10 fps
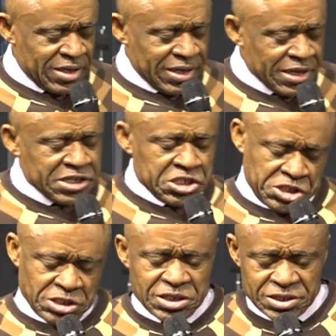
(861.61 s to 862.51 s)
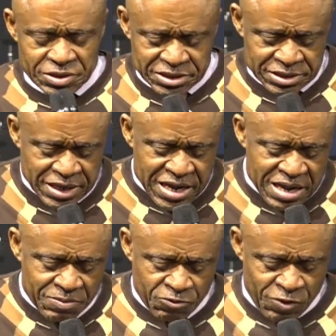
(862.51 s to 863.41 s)
In Jesus'
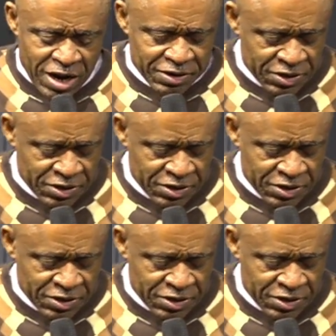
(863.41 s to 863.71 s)
name, we are